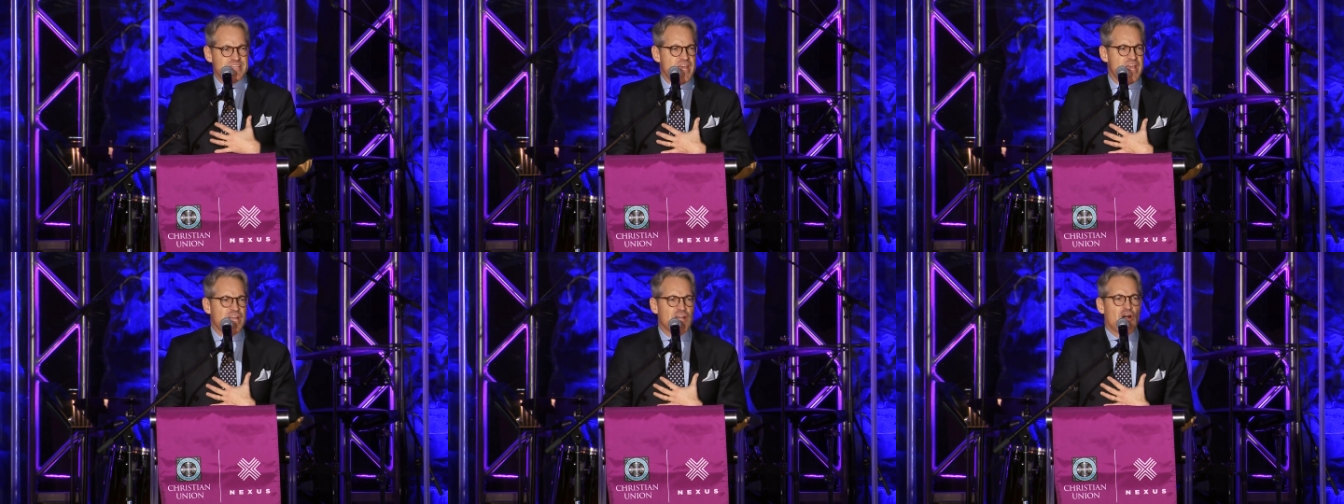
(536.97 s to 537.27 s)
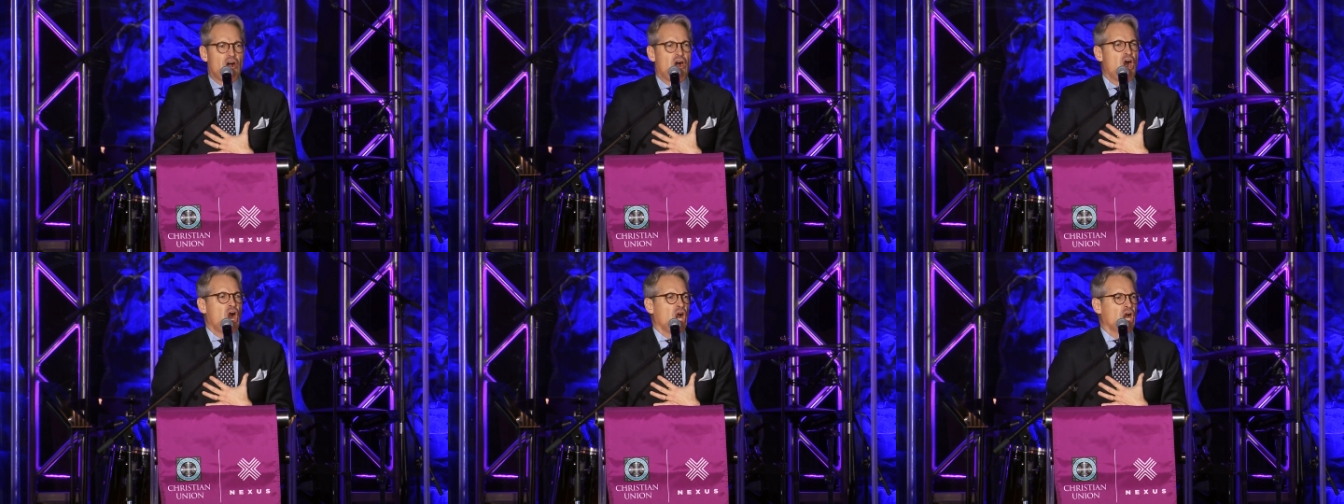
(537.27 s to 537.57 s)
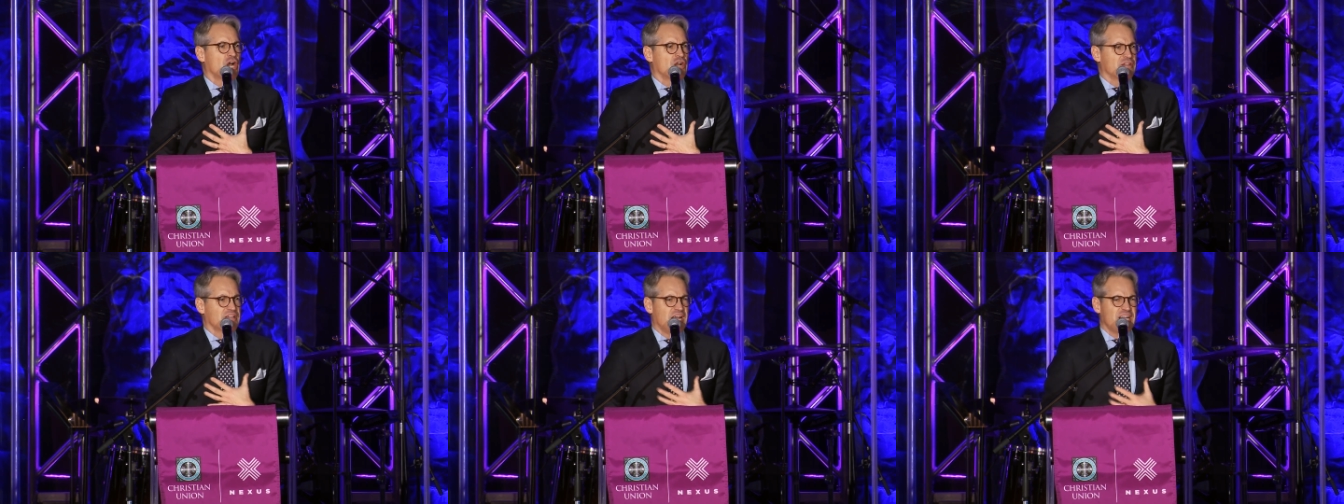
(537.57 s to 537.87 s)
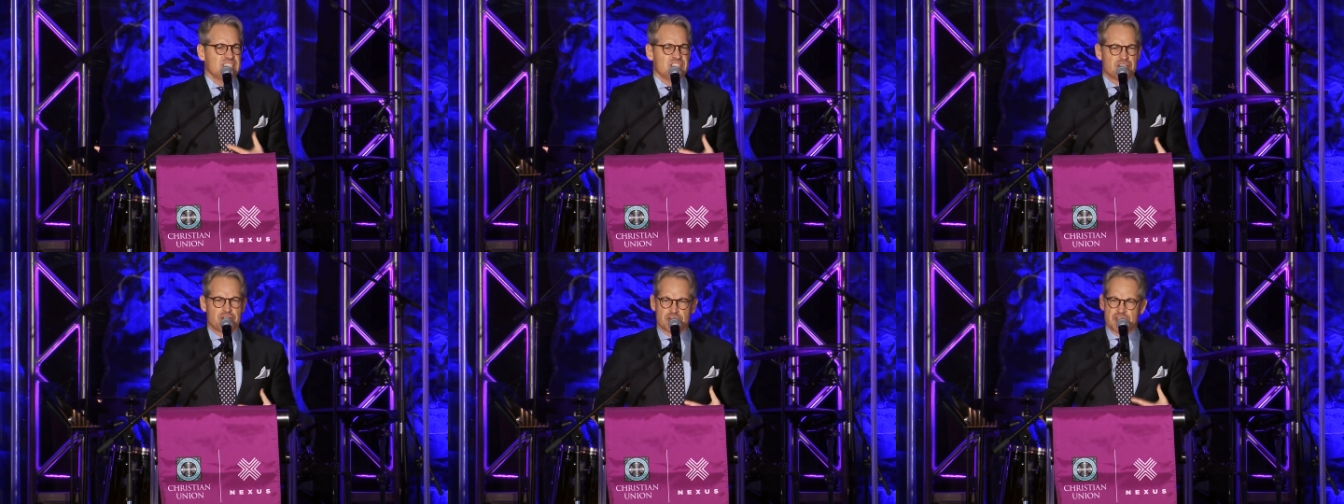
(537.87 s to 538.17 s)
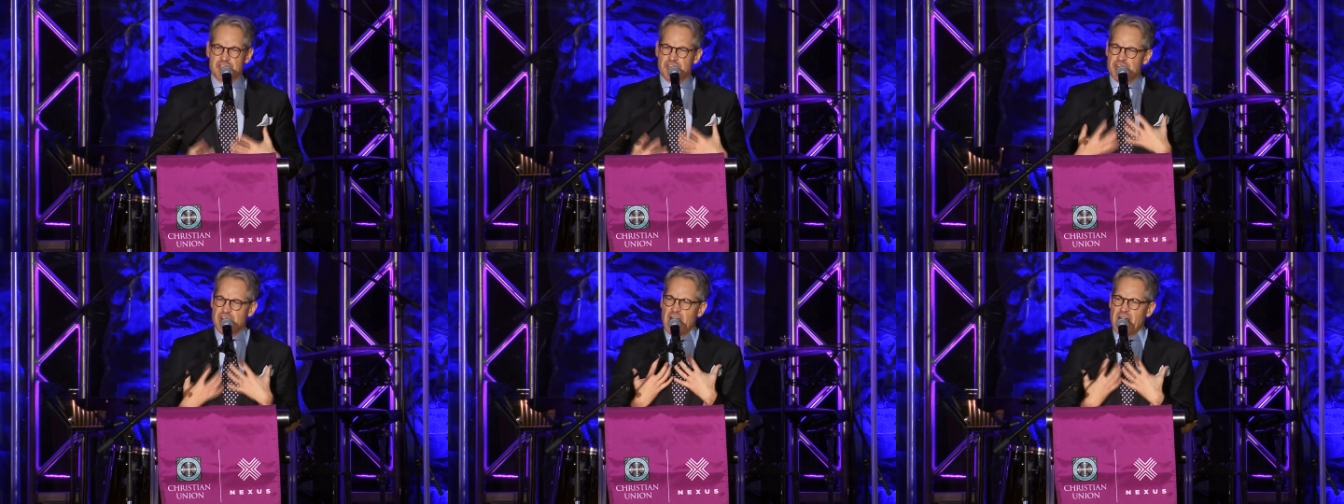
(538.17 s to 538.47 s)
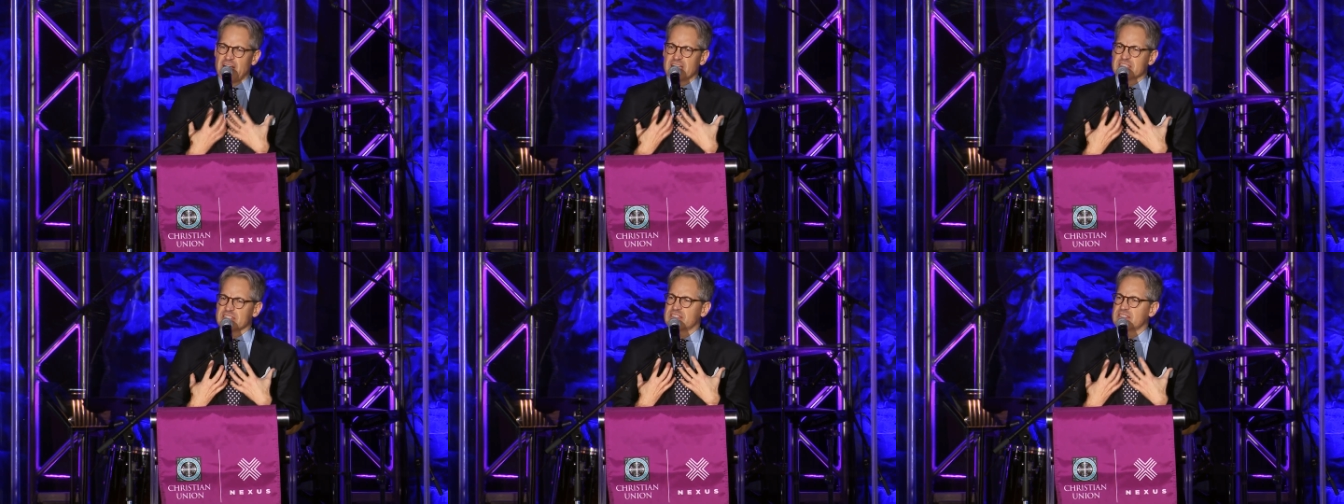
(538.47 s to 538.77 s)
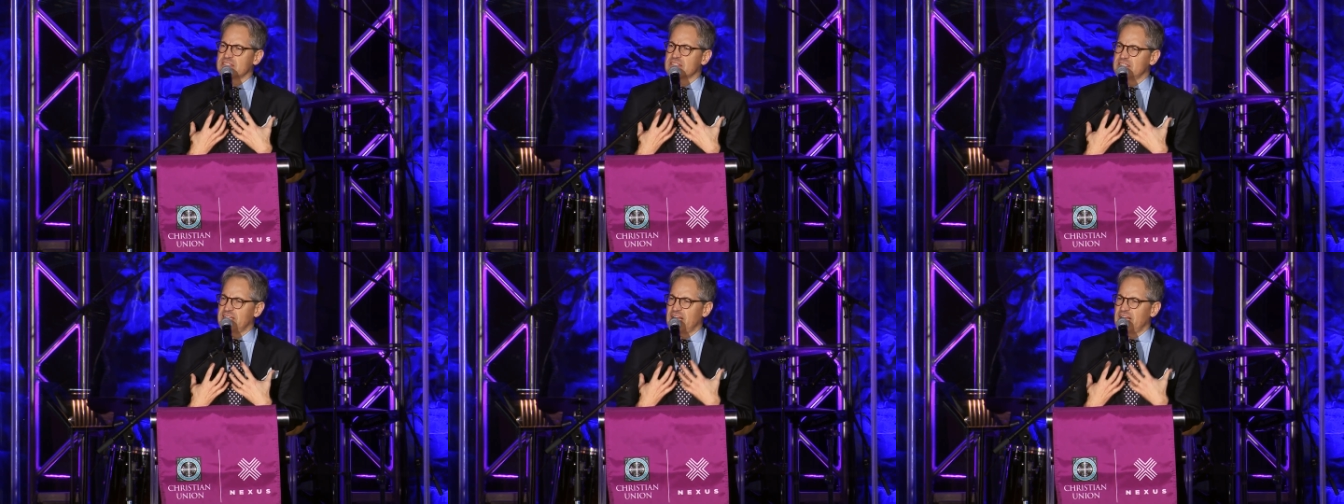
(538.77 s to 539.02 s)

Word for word: Take heart. That's your chest.